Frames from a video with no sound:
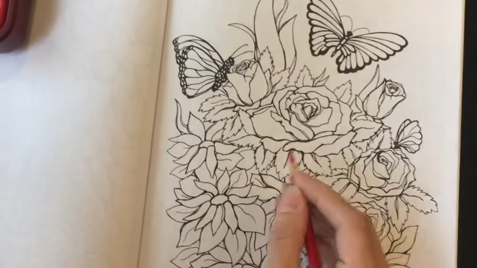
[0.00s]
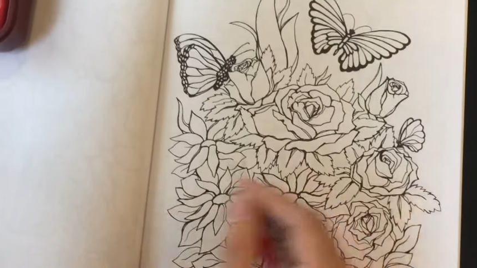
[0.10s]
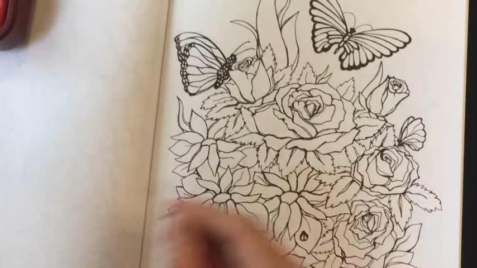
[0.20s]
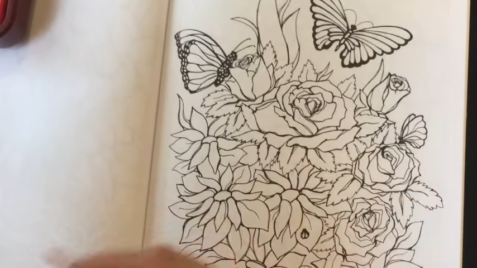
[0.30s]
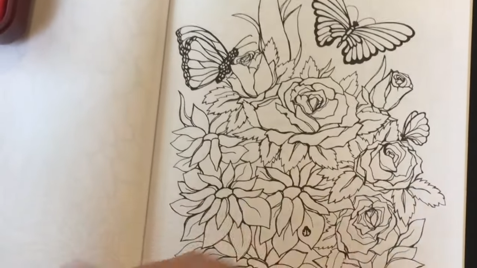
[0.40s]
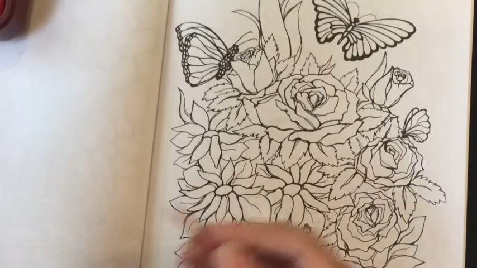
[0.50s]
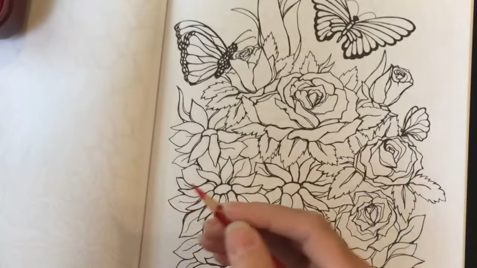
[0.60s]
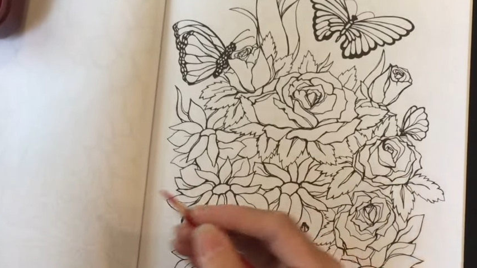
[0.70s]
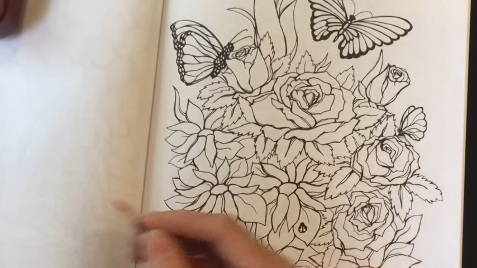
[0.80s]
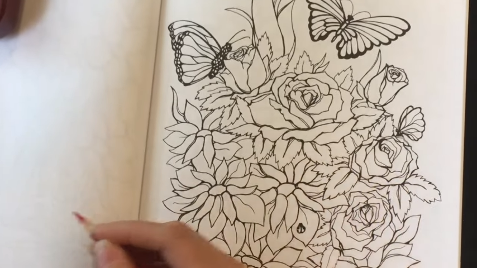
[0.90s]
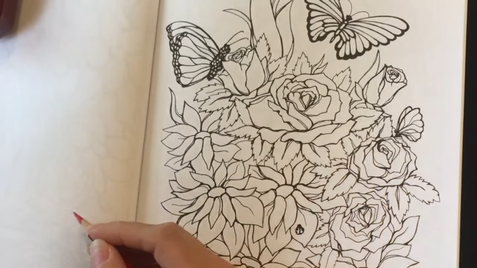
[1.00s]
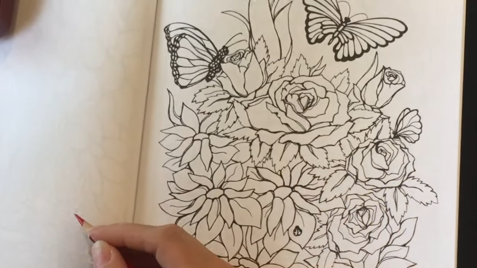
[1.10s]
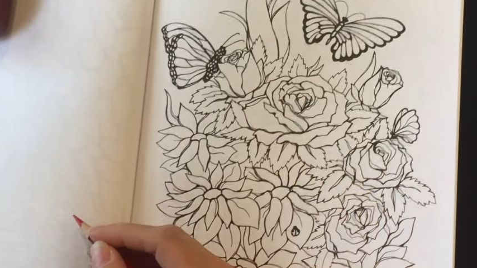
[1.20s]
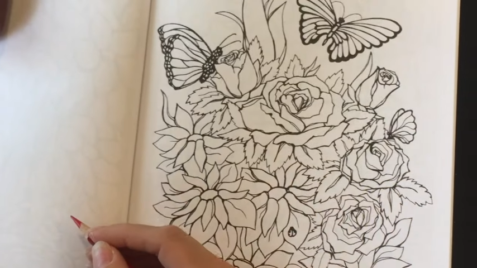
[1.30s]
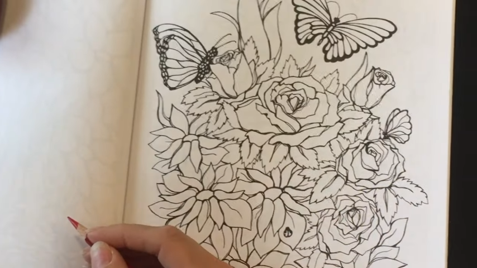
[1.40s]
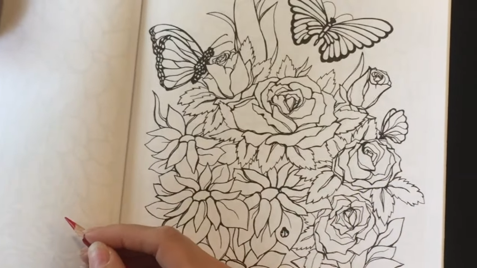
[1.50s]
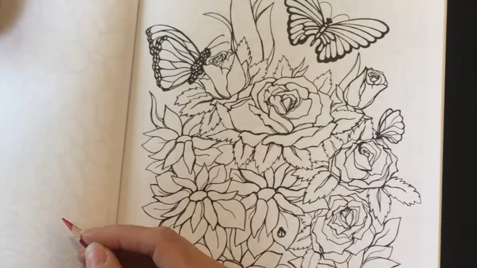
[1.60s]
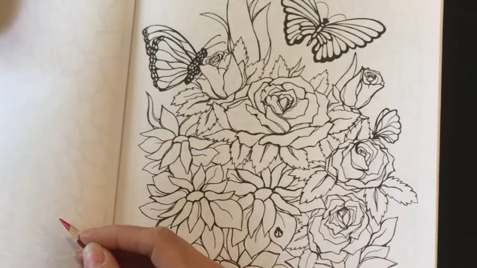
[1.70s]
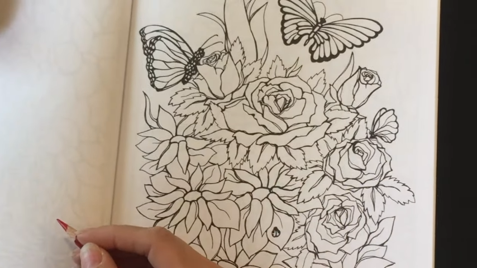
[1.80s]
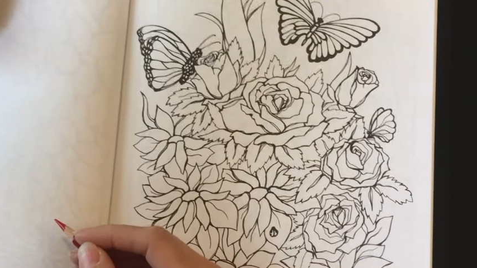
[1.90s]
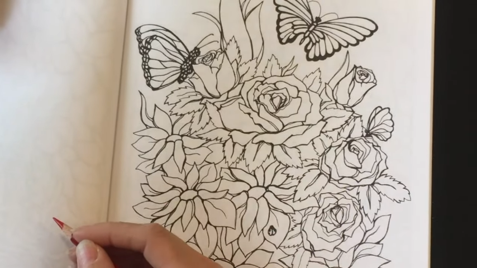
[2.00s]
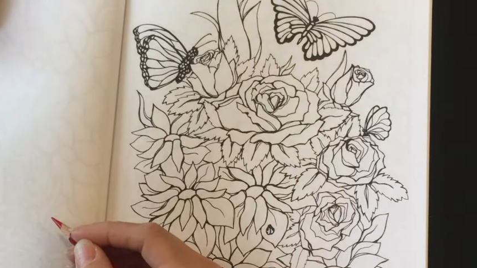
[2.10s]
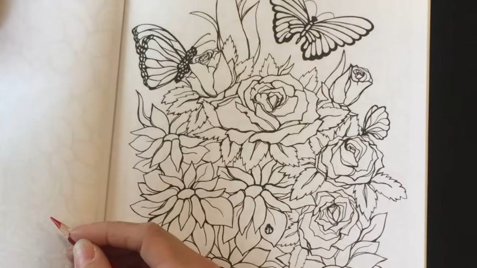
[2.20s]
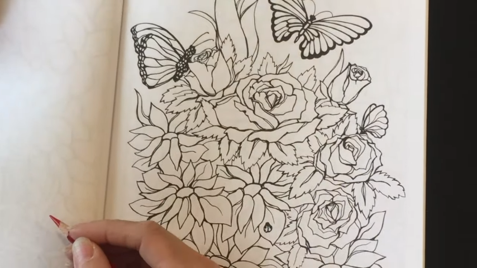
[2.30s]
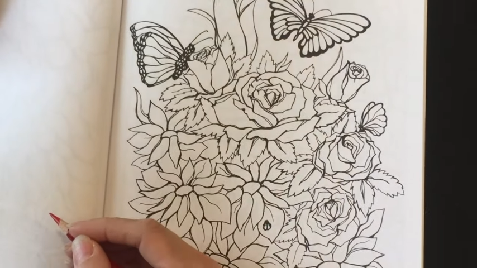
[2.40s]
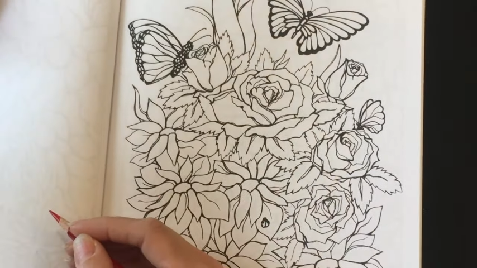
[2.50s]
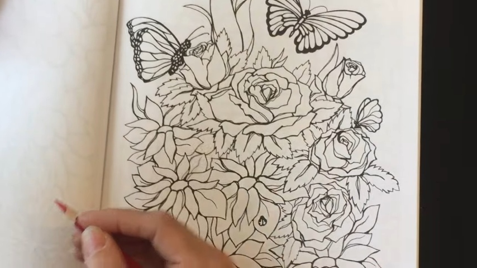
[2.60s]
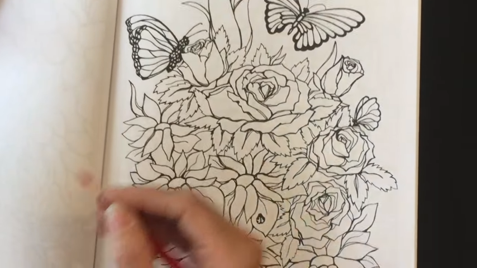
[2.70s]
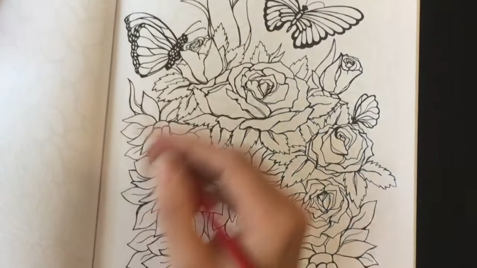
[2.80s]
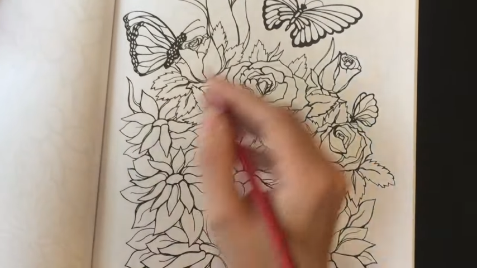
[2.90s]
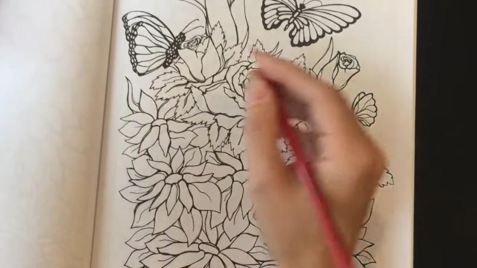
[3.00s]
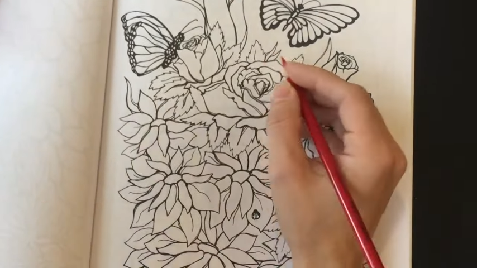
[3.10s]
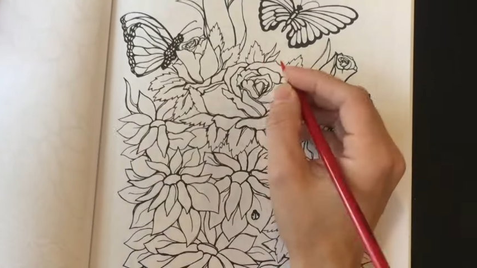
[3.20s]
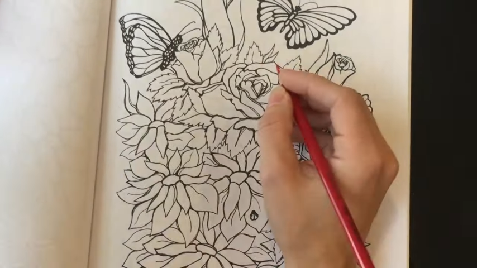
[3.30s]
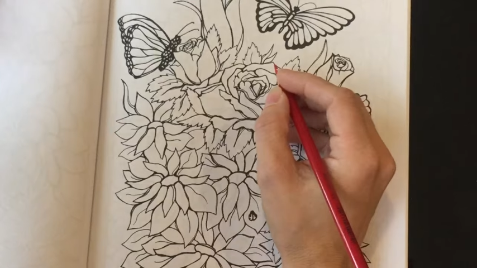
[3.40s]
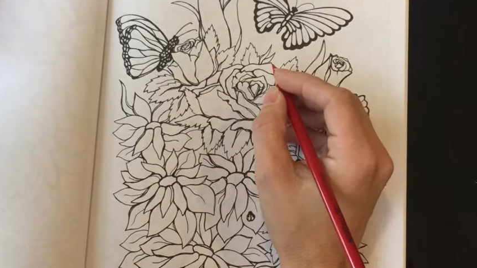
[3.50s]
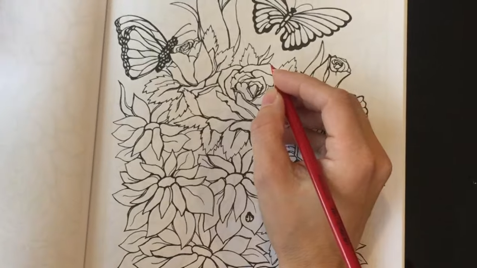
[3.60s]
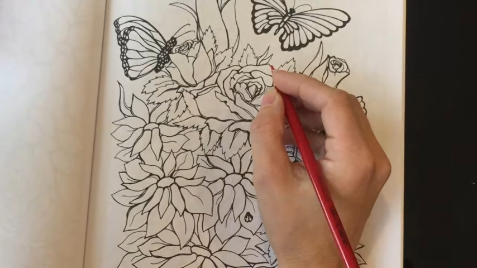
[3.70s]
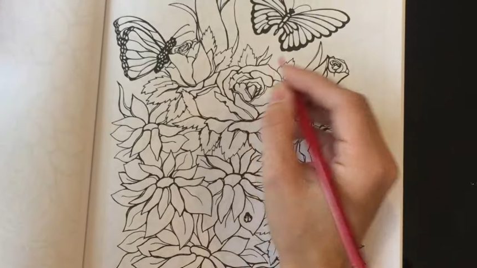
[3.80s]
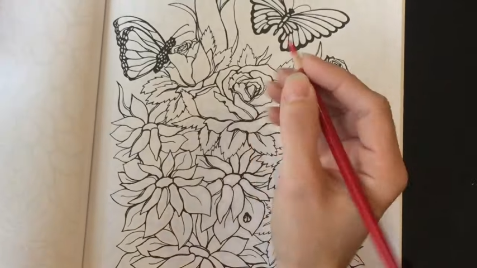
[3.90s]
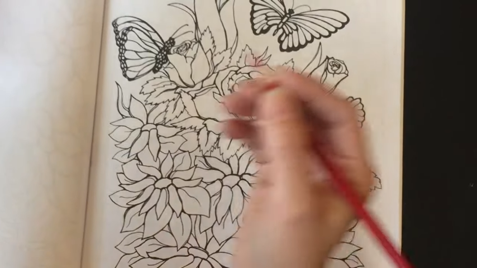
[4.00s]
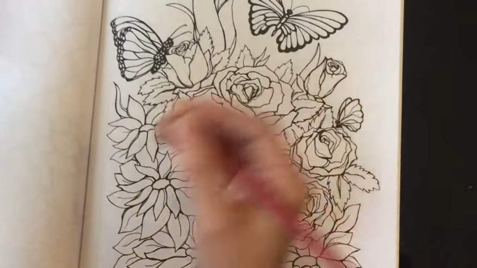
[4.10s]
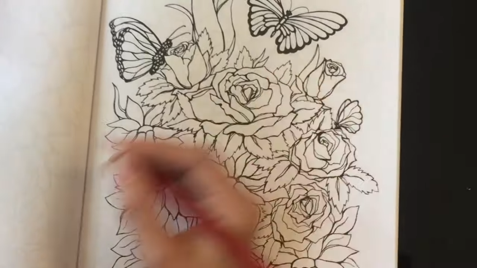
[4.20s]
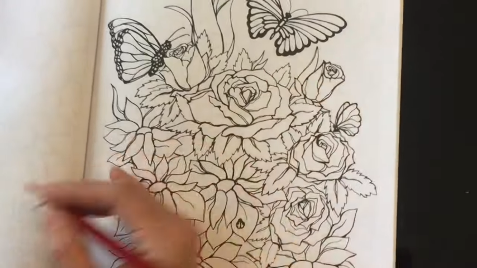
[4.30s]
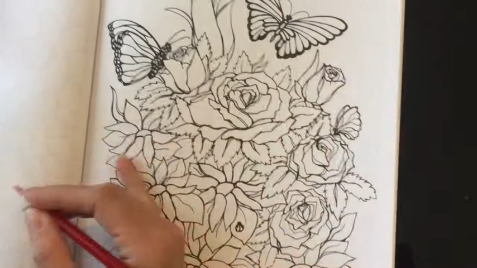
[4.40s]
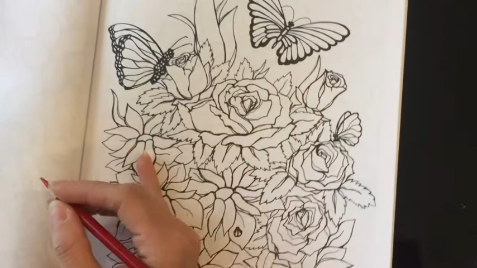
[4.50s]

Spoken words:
(no speaker visible)